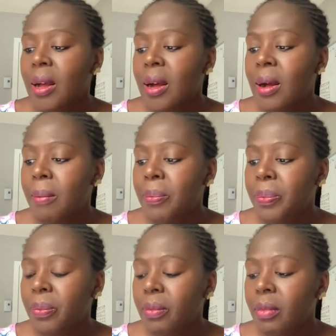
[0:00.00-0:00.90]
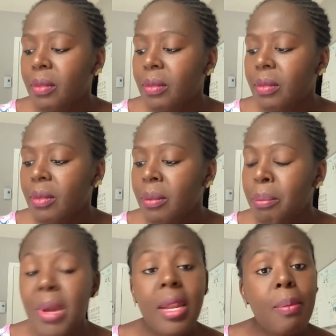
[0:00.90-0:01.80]
um
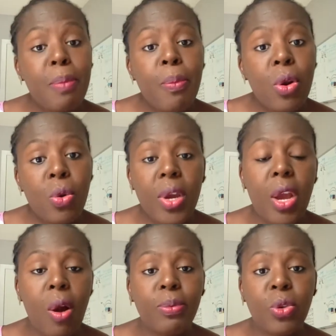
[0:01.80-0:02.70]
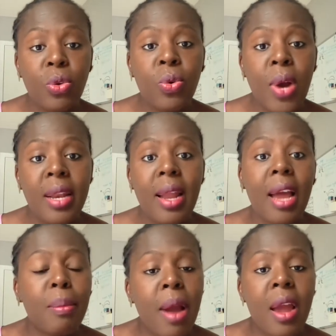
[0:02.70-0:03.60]
many people looking up to you and
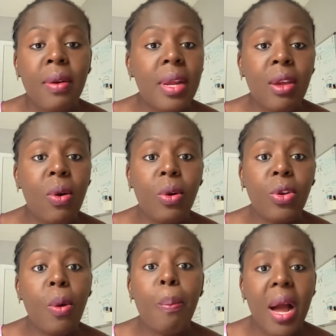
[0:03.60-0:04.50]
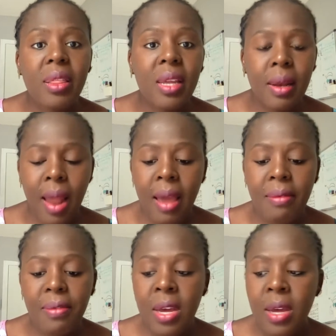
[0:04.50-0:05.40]
admiring your path in
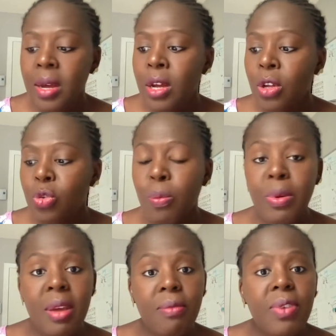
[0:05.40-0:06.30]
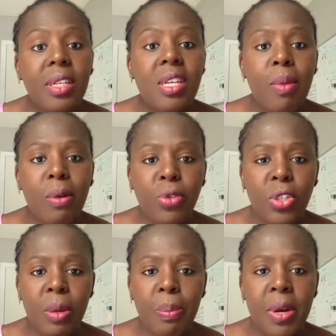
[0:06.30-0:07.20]
life. To be a victim of
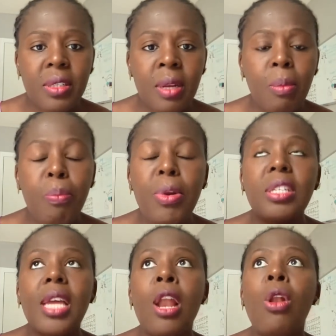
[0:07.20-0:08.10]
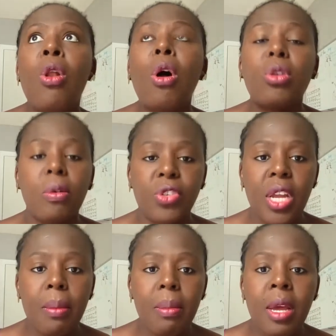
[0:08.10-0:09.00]
such a person brings a lot of
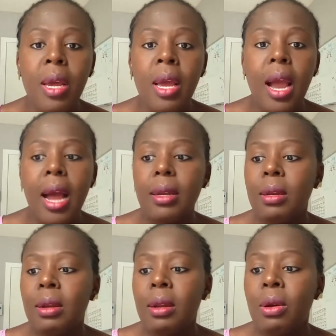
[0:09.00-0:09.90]
shame. And